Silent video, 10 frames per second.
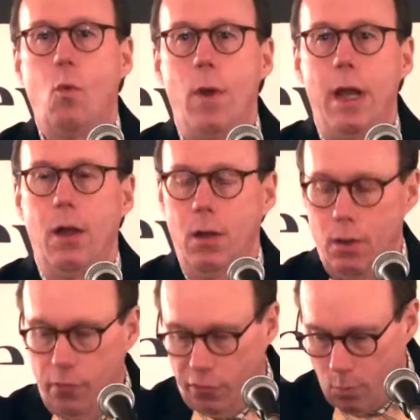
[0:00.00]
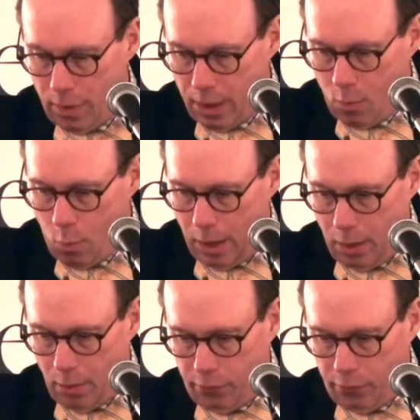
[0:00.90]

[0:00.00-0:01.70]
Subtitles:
wheels within wheels